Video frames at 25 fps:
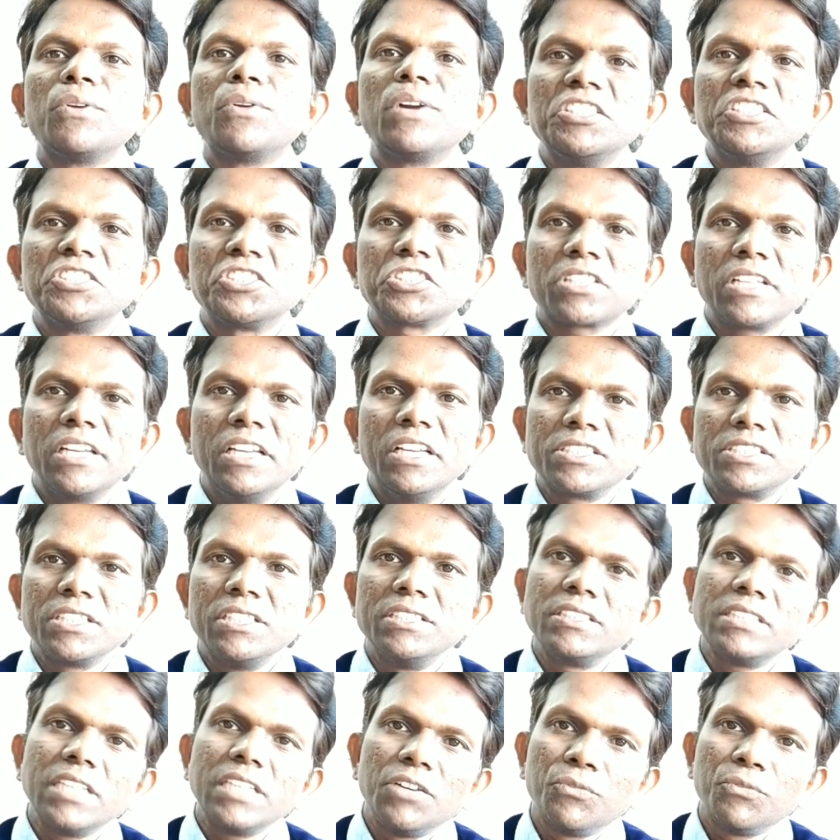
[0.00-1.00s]

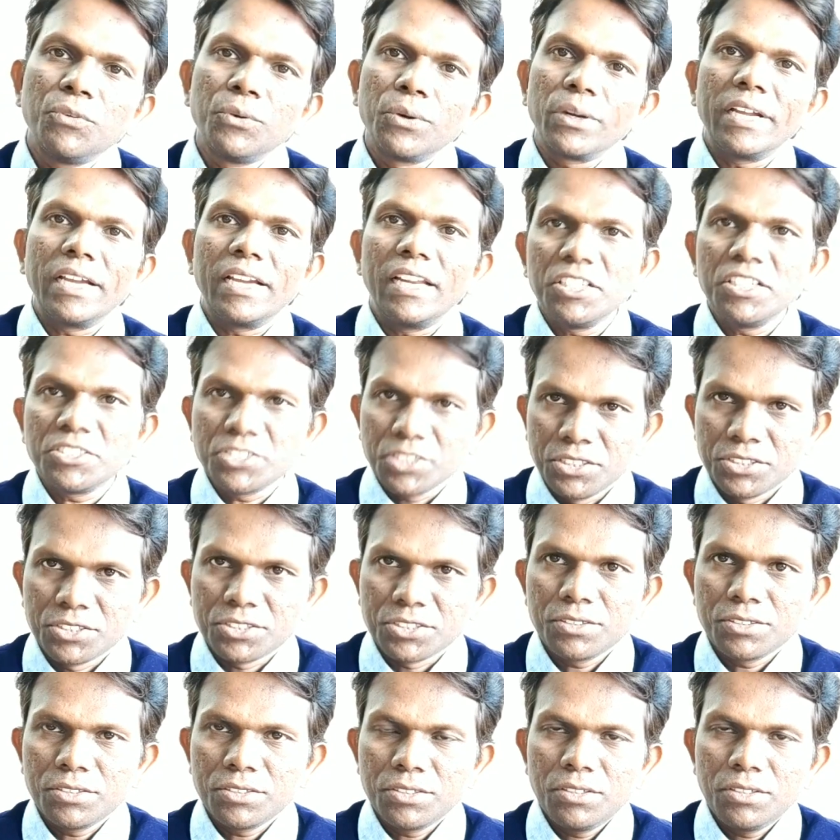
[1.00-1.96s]
legislations and food regulations,